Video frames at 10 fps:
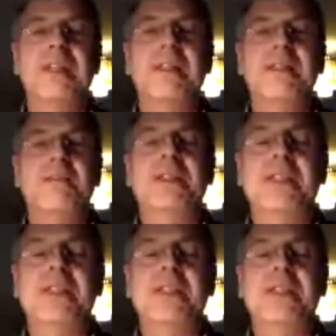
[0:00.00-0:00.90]
specialist,
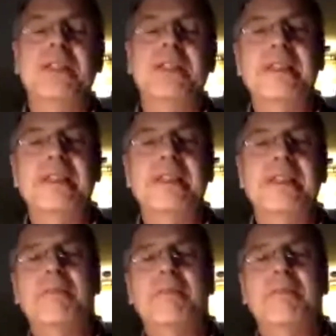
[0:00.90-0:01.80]

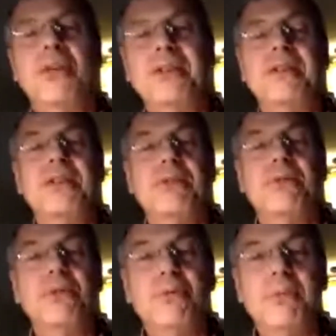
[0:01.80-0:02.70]
and Matthew
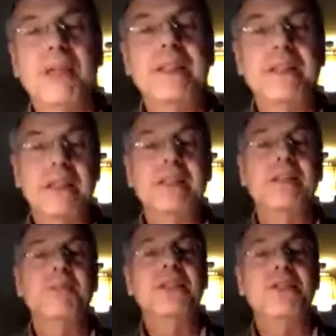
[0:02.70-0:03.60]
and the
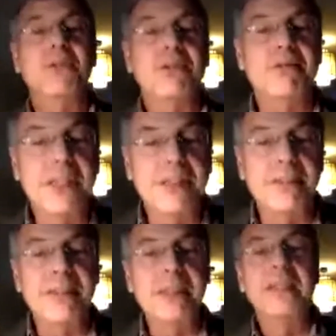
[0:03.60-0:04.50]
Ministry of Health,
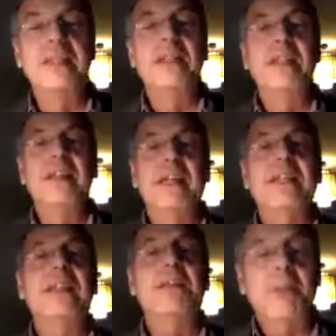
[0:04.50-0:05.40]
they come
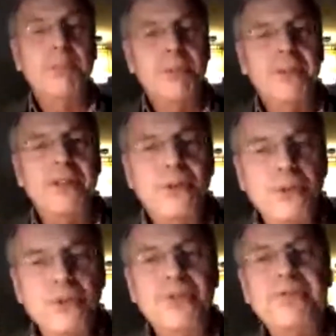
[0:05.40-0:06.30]
up with
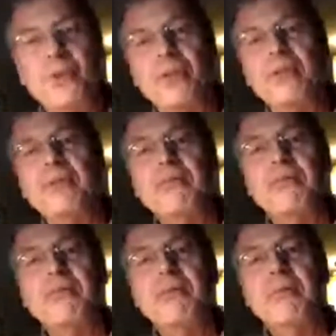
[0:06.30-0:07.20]
useful
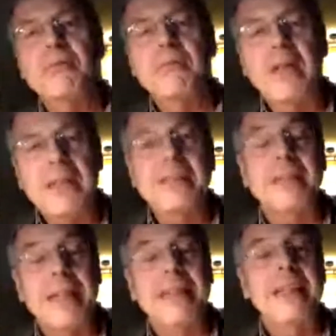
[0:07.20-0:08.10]
ideas, and they have
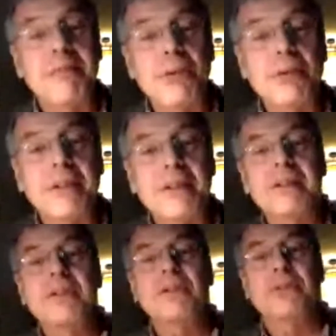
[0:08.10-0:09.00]
looked at the literature.
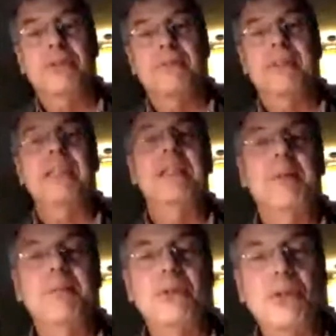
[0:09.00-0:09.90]
They came up with
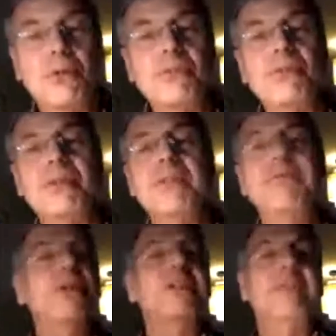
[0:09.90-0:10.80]
useful, if not
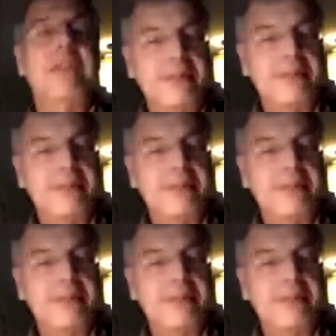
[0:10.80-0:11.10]
scientific,